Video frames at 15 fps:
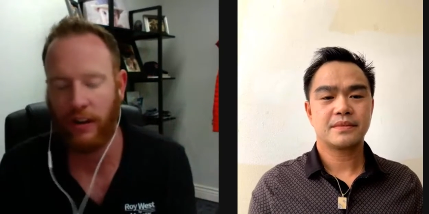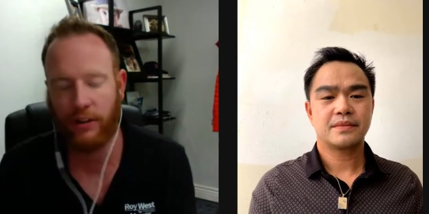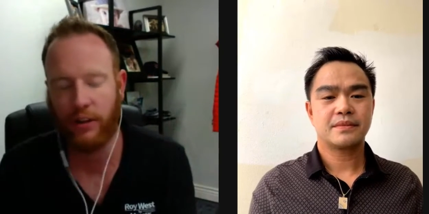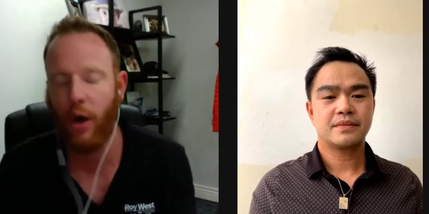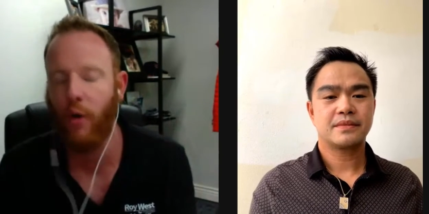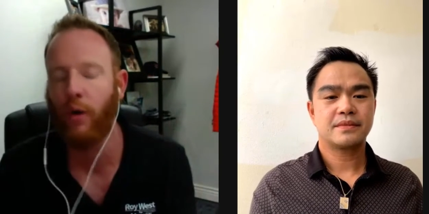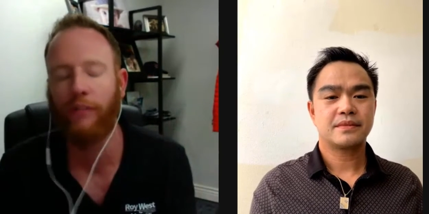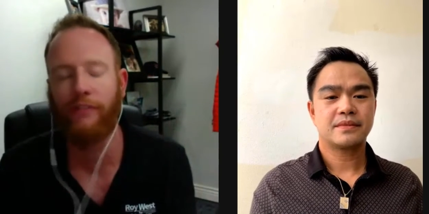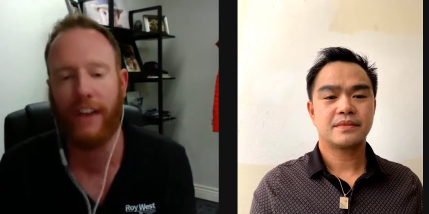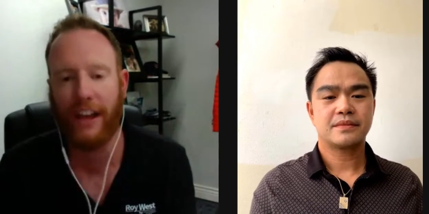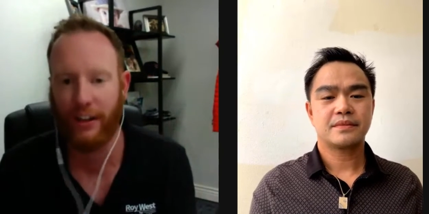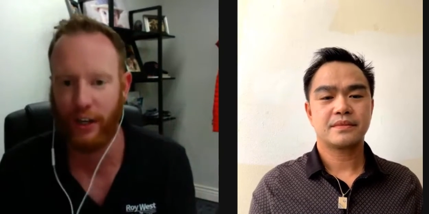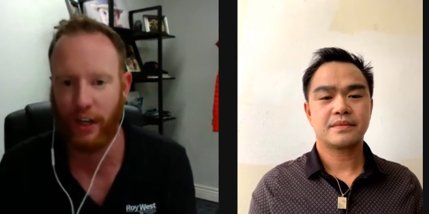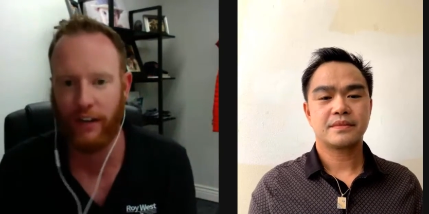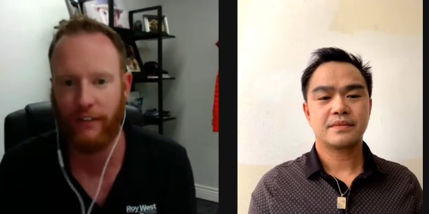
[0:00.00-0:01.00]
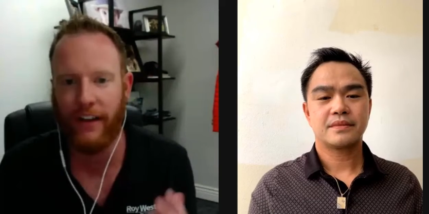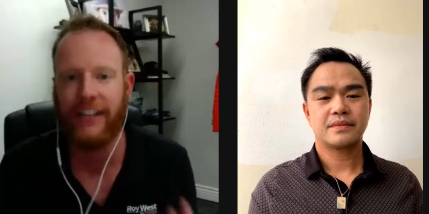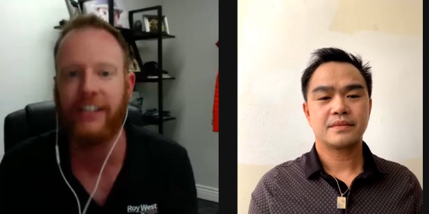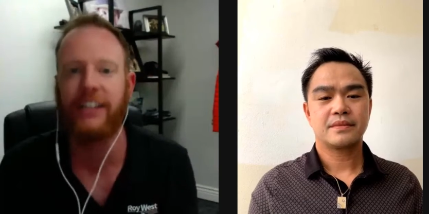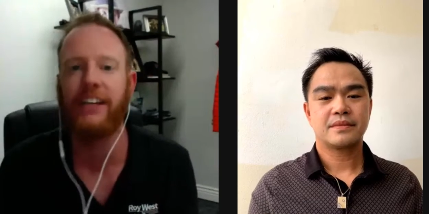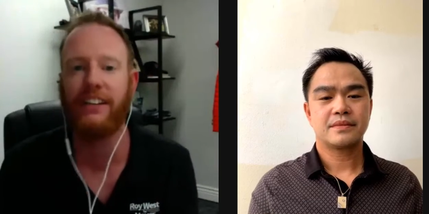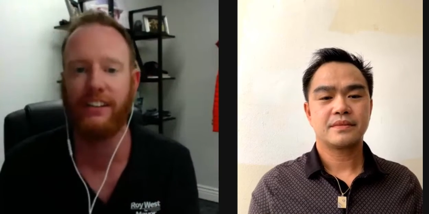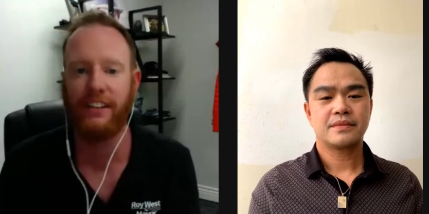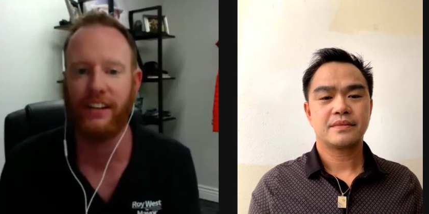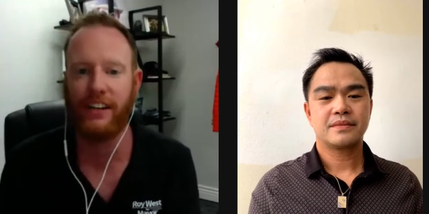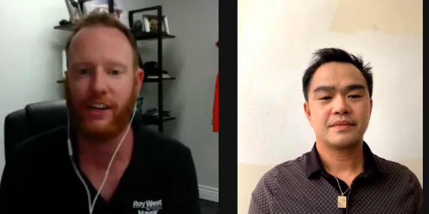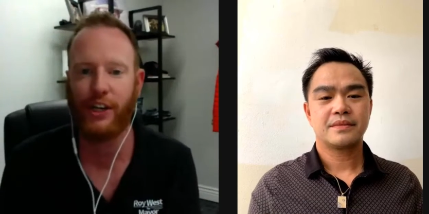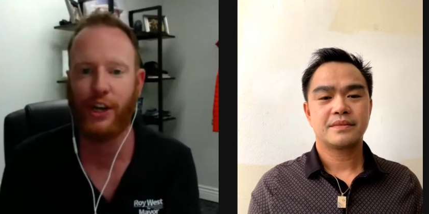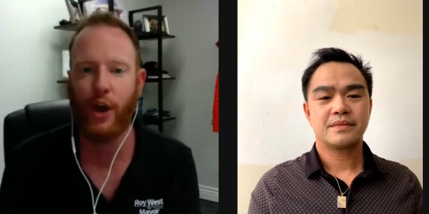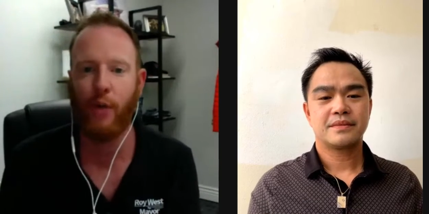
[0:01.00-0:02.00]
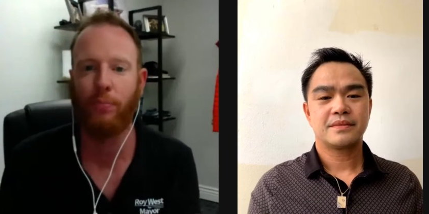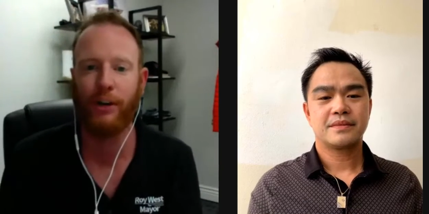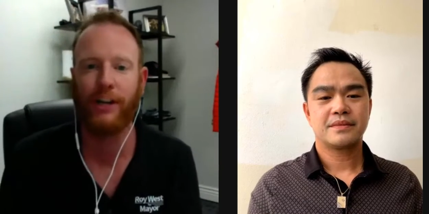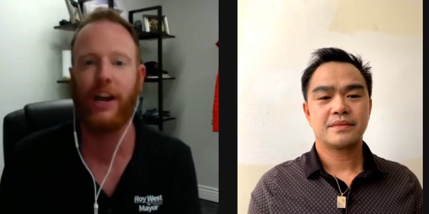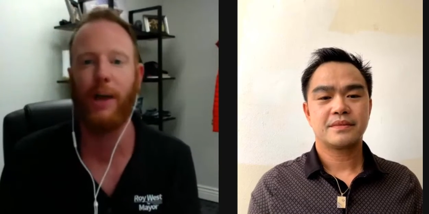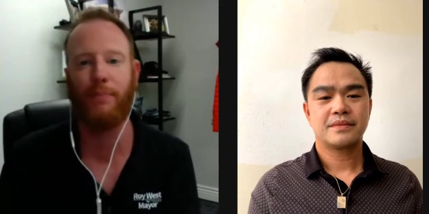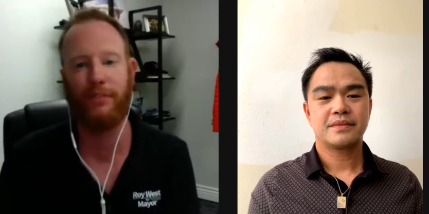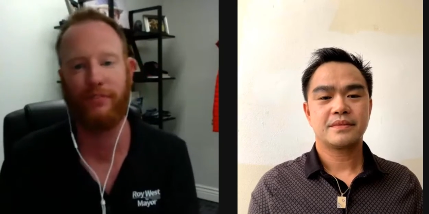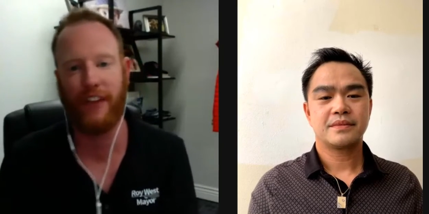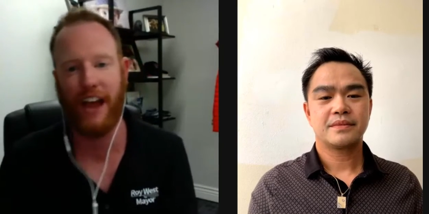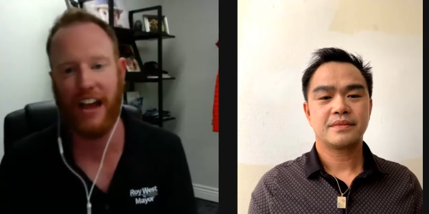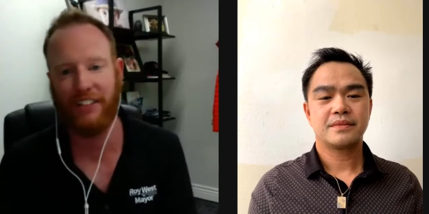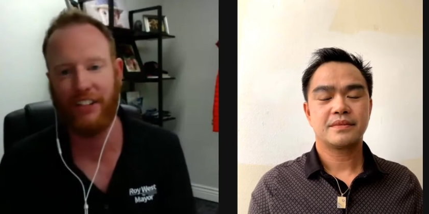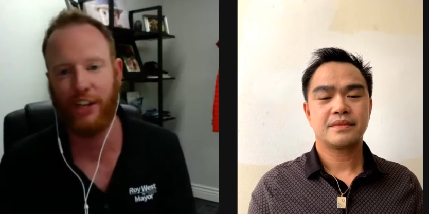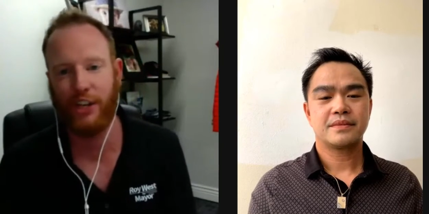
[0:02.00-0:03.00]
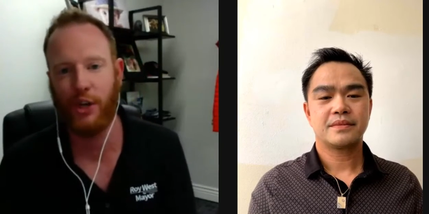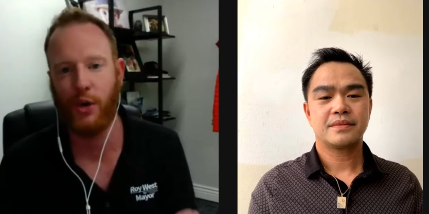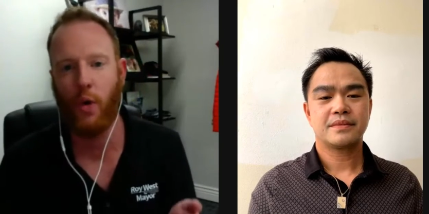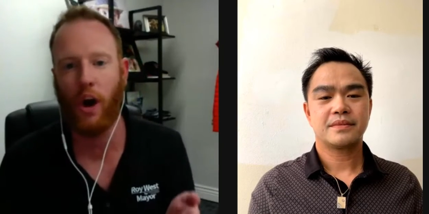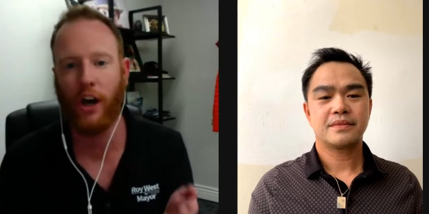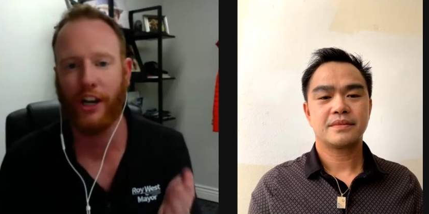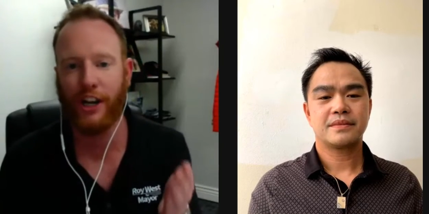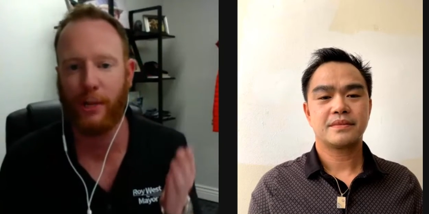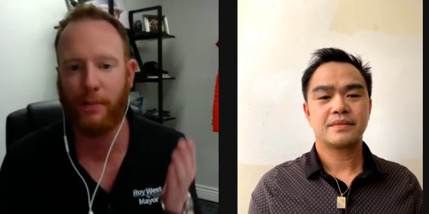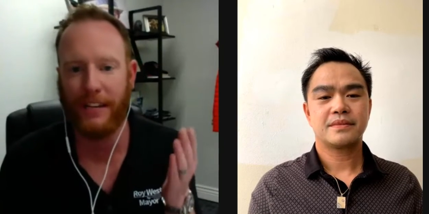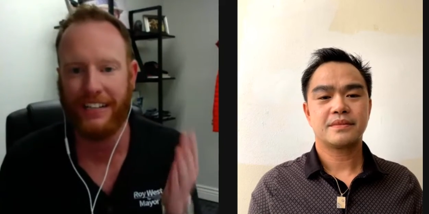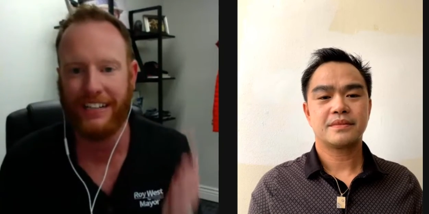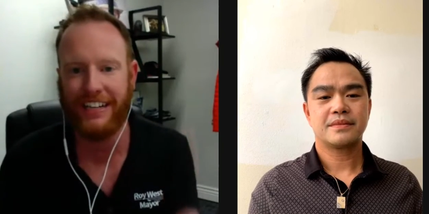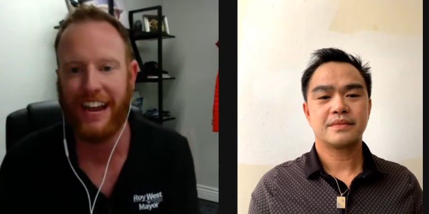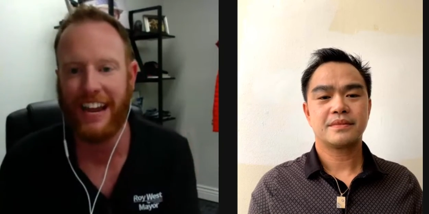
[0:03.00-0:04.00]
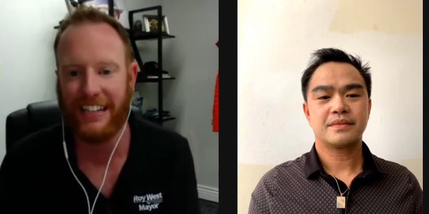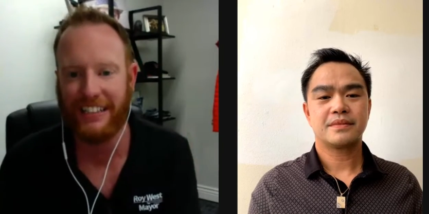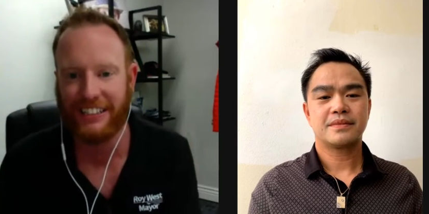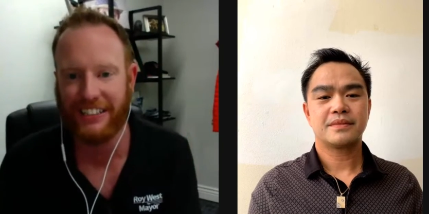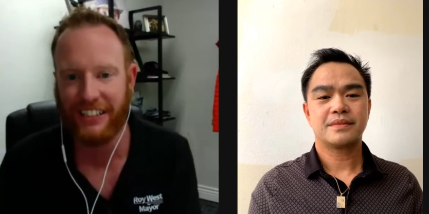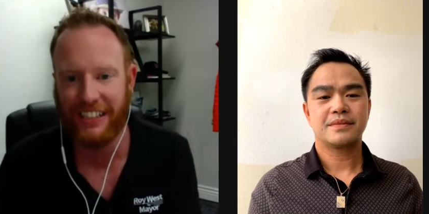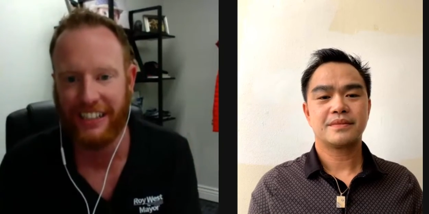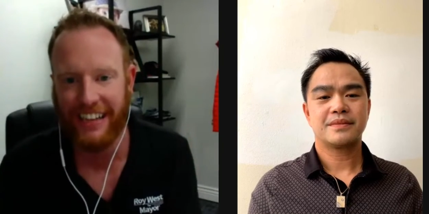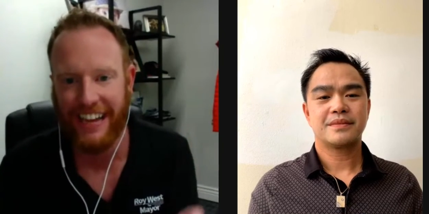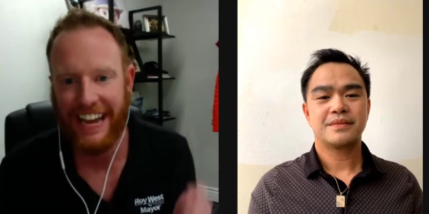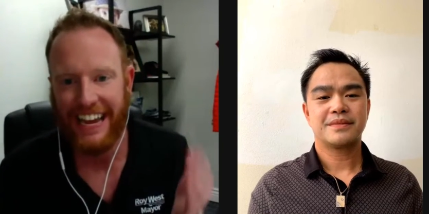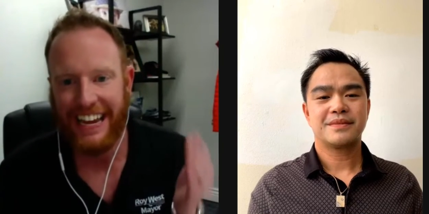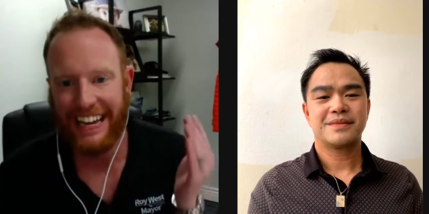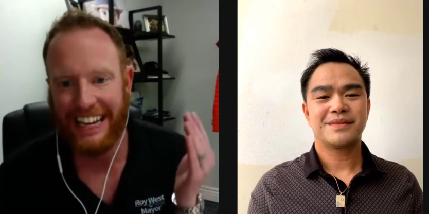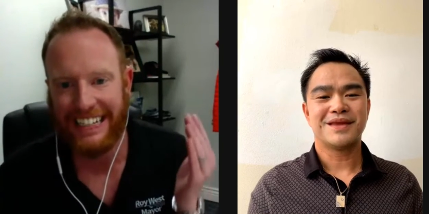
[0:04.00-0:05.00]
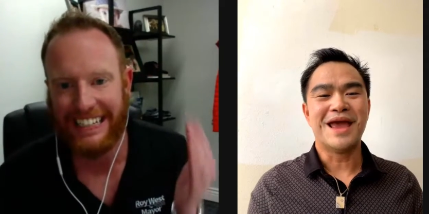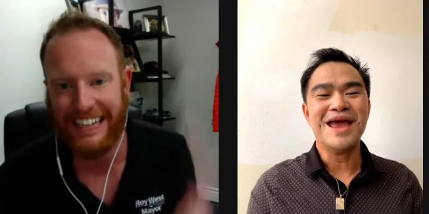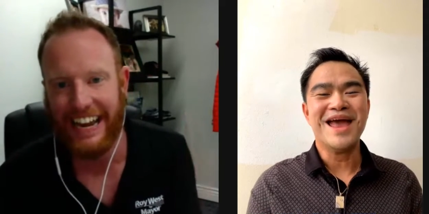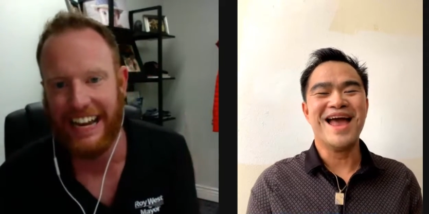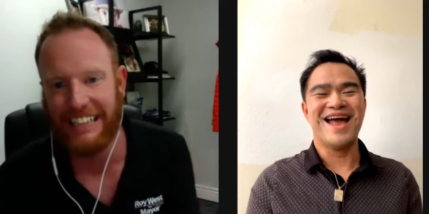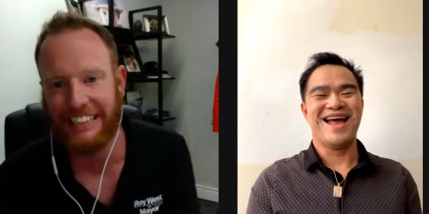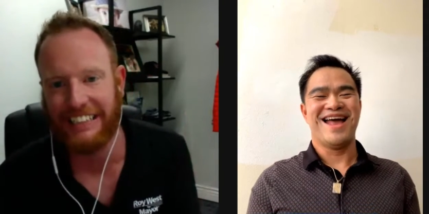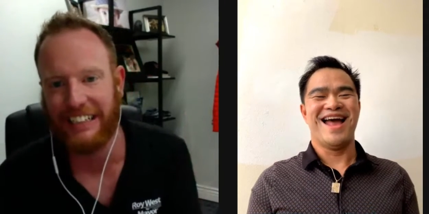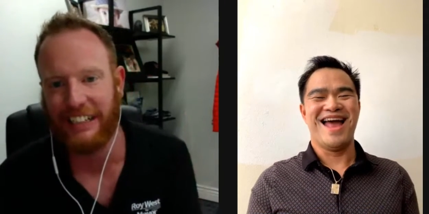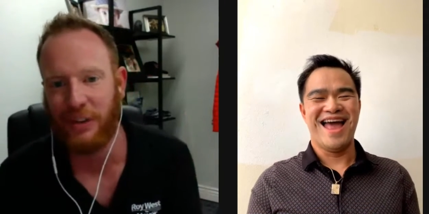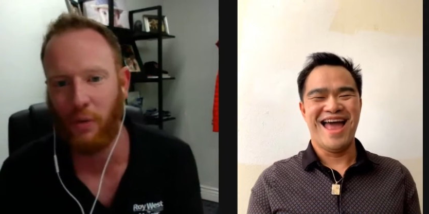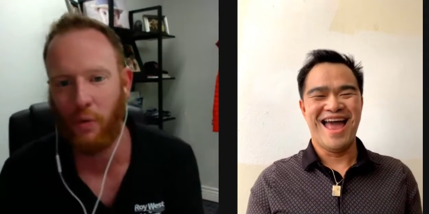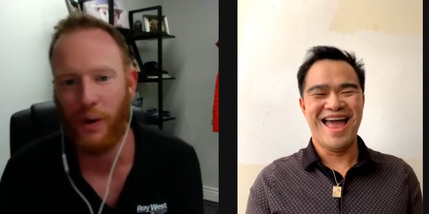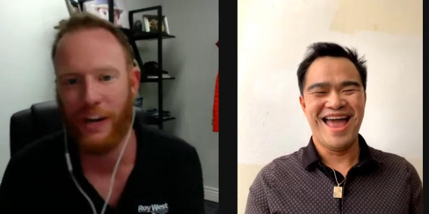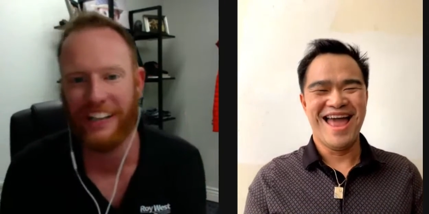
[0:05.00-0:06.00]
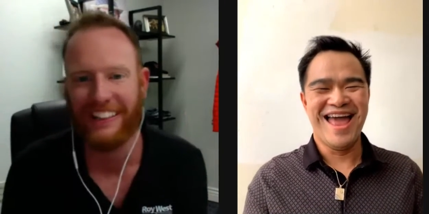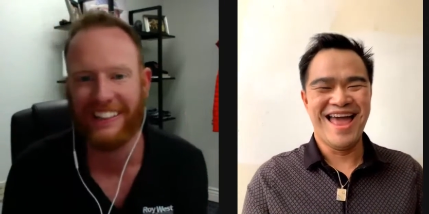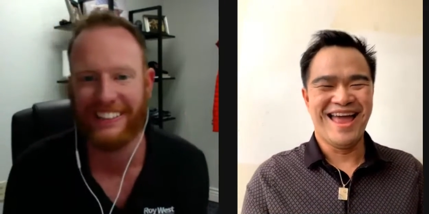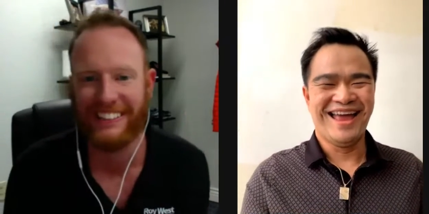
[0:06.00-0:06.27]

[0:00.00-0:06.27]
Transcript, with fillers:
Speaker 1: total failure if I didn't, you know, bring up the fact that you are going to be dancing and dancing with the